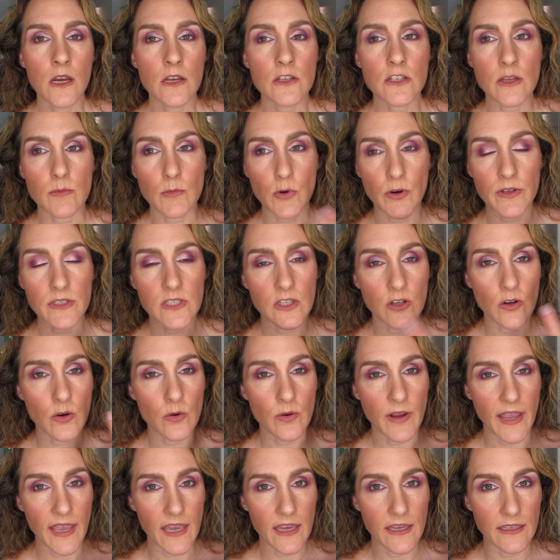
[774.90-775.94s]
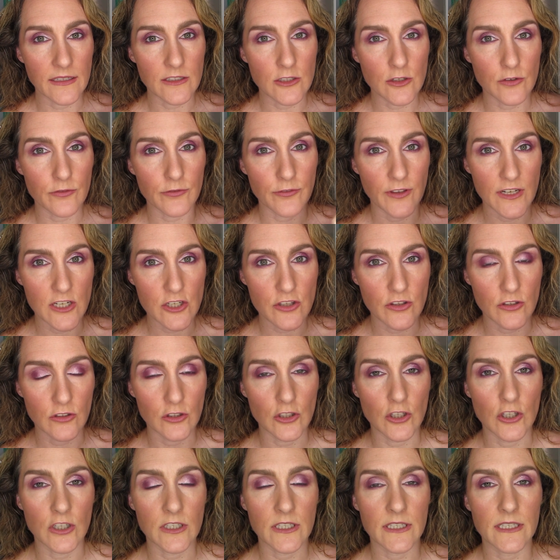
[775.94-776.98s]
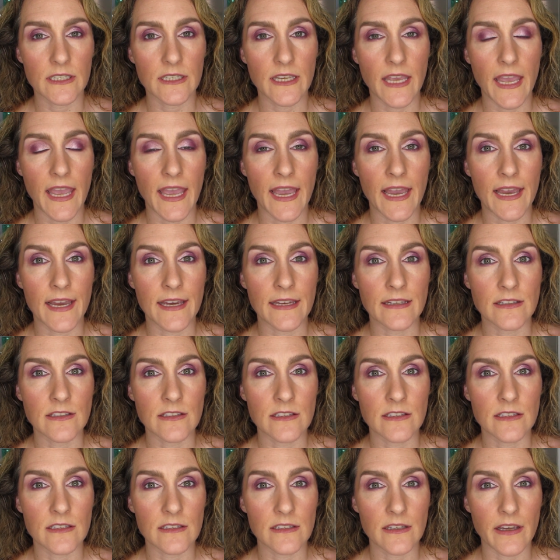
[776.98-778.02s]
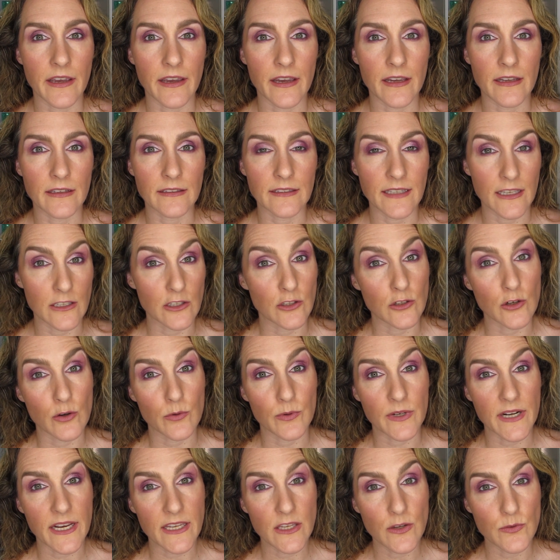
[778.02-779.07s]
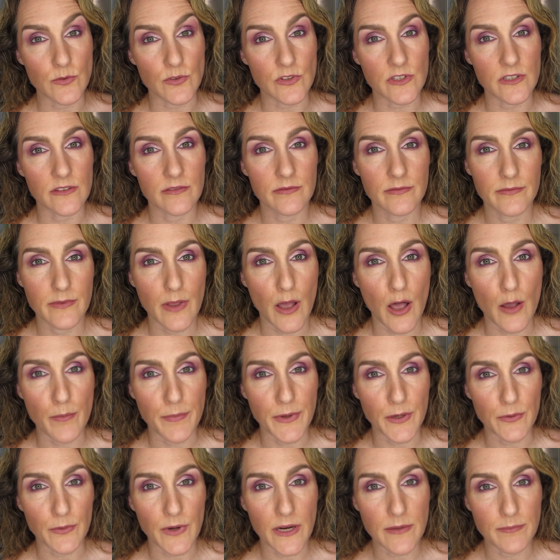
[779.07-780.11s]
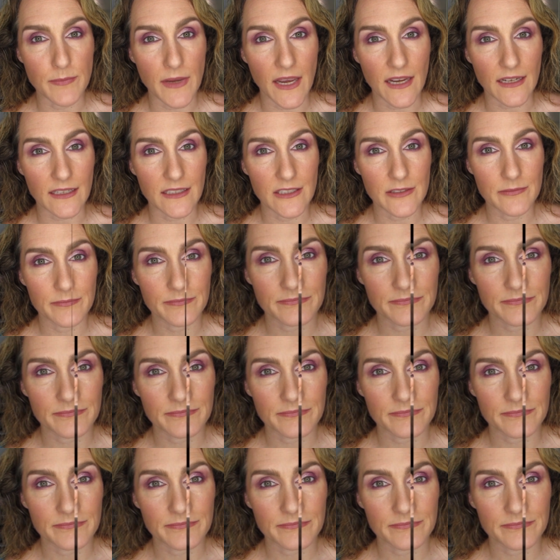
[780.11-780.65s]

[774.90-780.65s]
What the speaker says: So I'm going to go and finish the look and let you know what I used. I'll be right back.